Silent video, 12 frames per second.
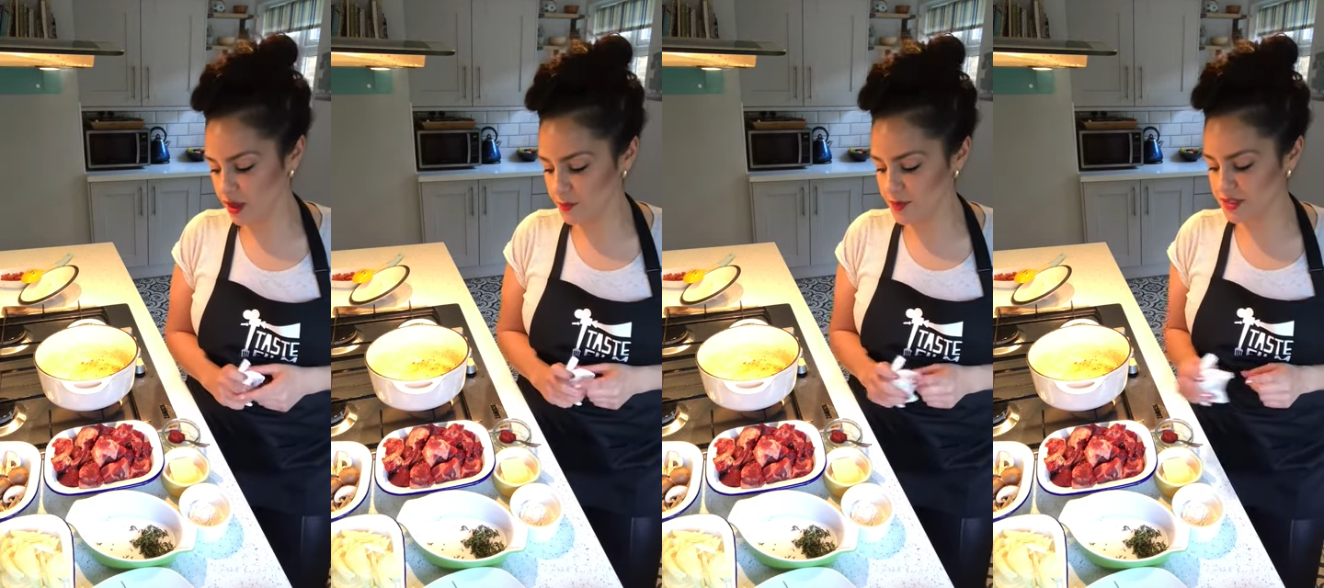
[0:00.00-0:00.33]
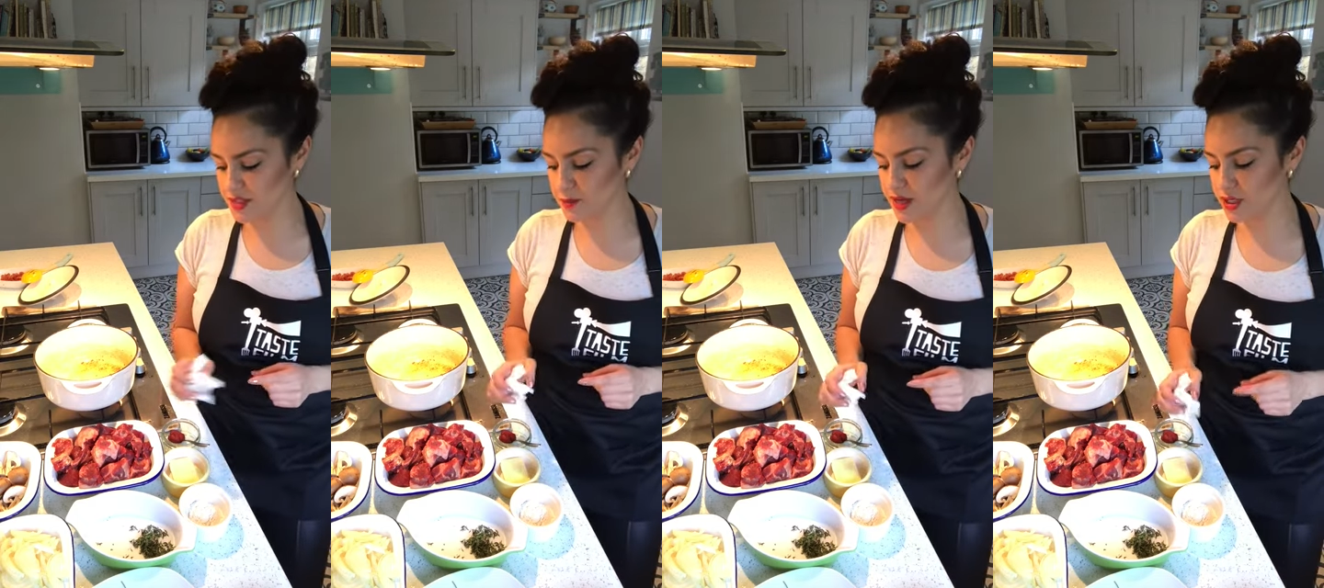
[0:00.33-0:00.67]
is
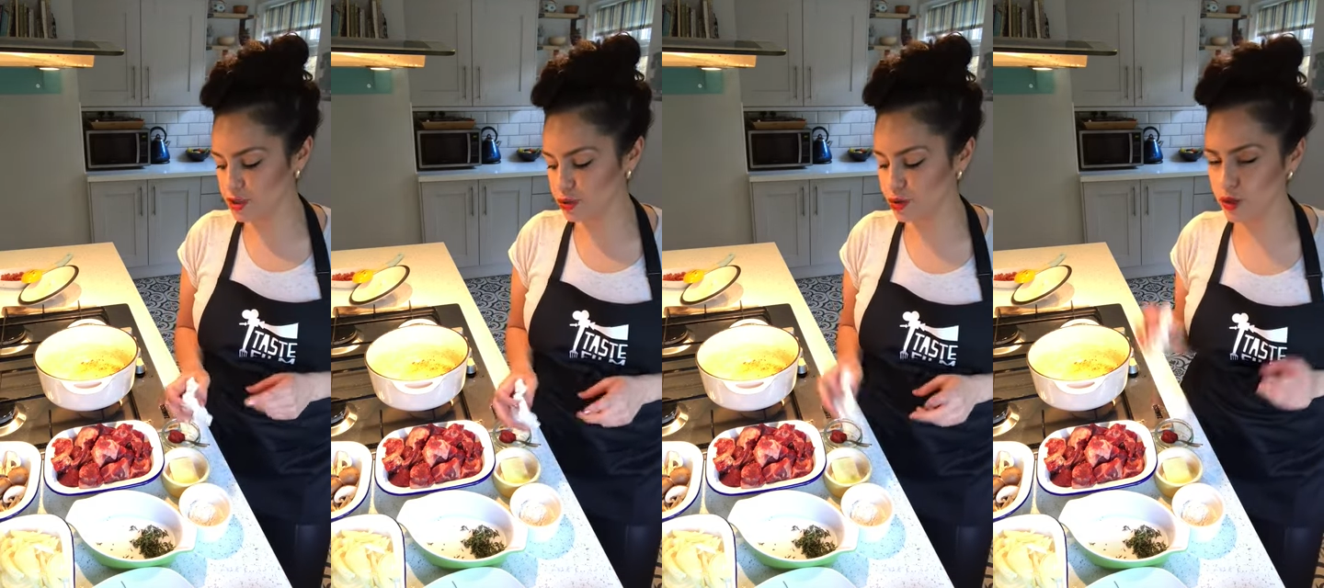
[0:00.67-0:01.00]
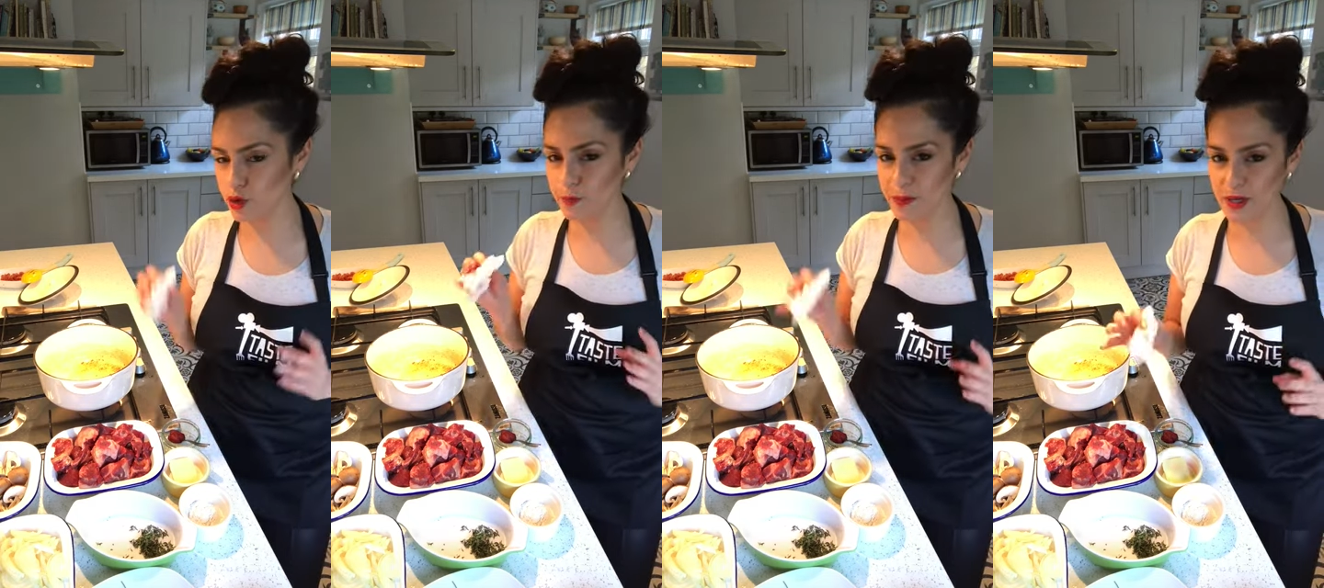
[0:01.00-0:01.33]
to make sure that
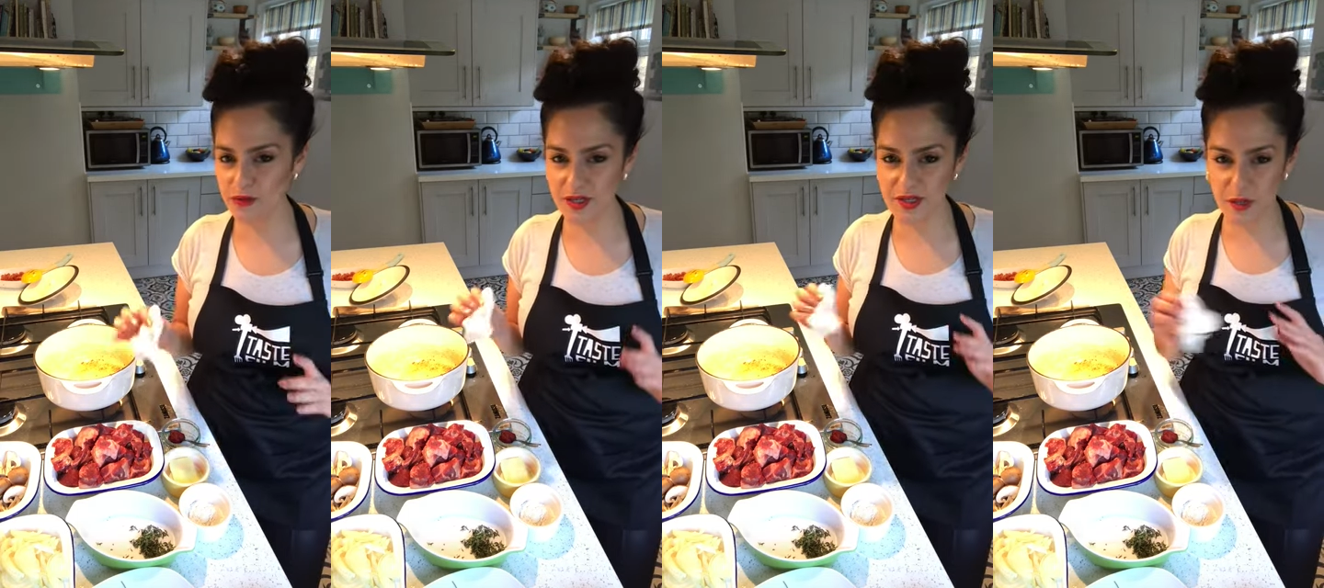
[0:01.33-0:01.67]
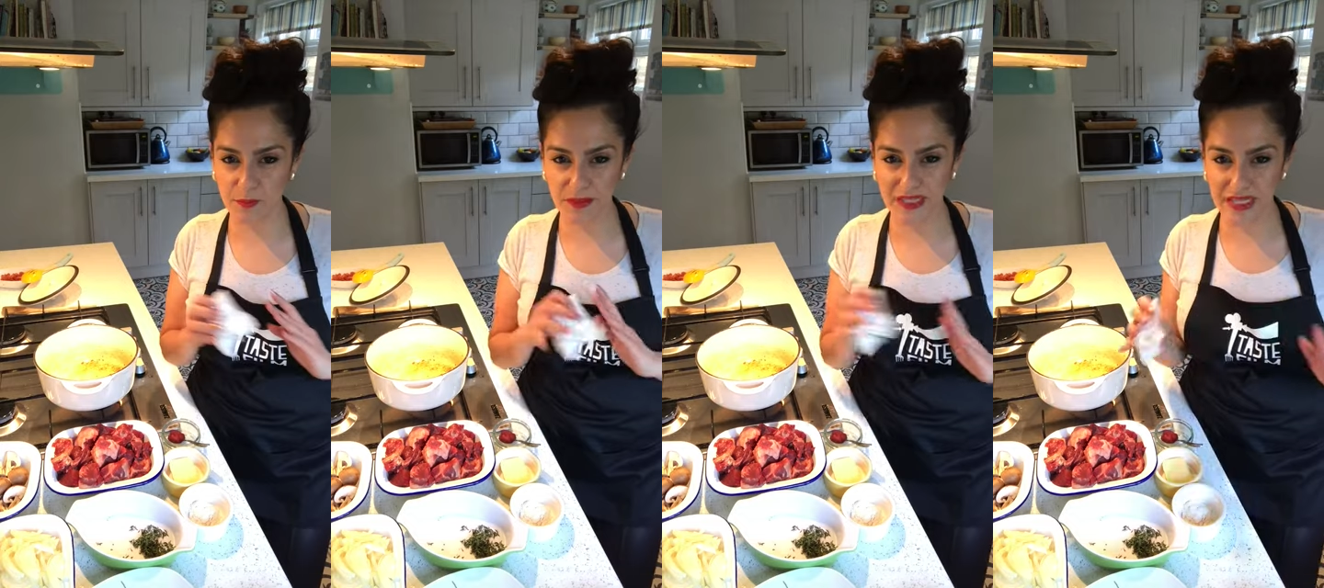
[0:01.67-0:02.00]
your beef is
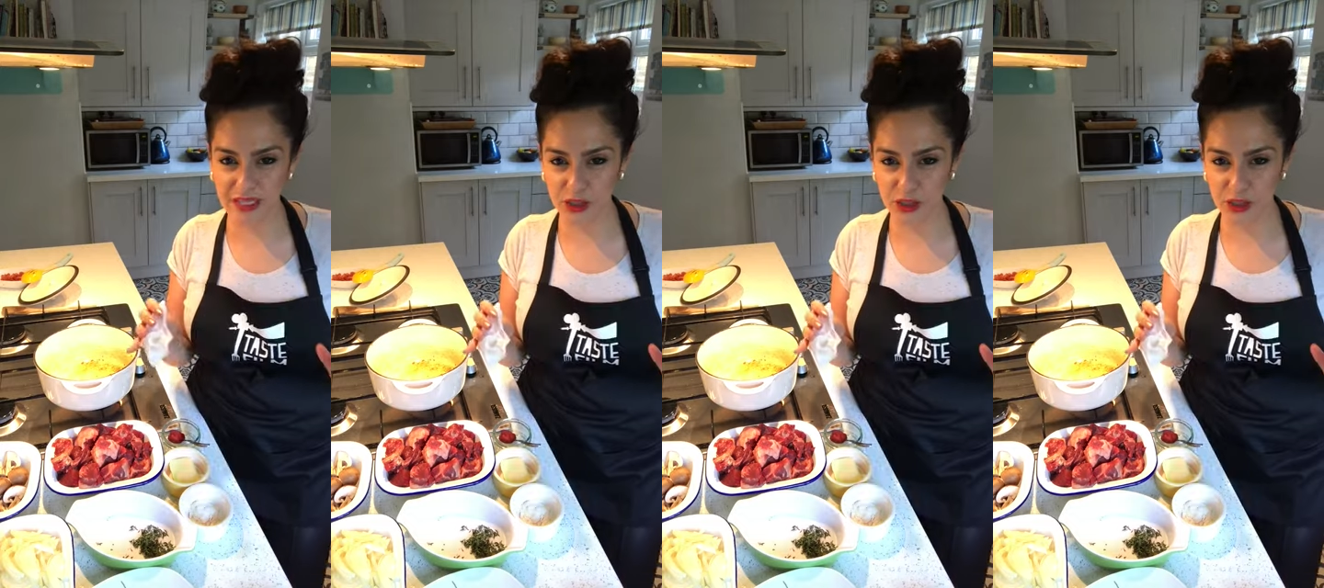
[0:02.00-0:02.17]
completely